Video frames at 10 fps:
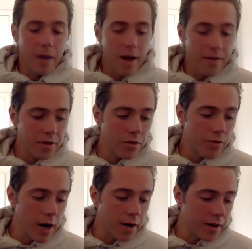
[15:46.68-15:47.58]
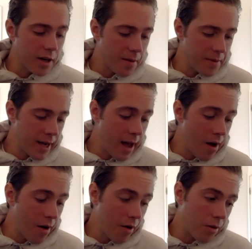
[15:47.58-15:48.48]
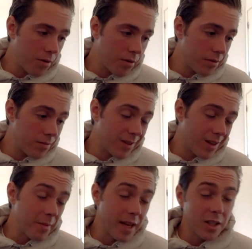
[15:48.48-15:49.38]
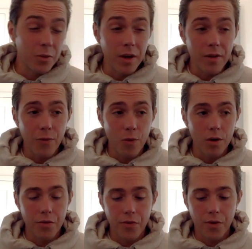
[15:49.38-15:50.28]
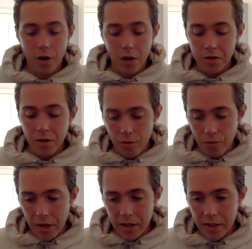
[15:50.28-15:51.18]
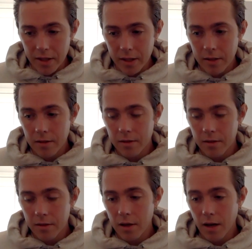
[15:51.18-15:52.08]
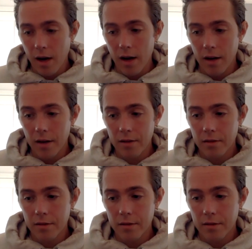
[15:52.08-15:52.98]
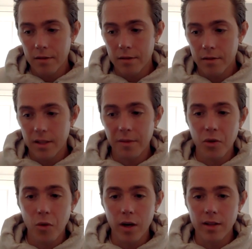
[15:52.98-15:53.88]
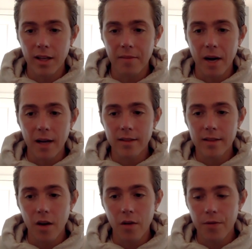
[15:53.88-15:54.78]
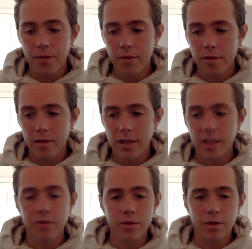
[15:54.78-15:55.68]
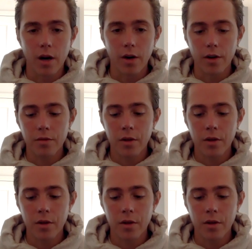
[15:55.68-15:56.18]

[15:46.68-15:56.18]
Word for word: have a new record coming out on May 24th called No Reason. Tim North and myself, he's from Toronto.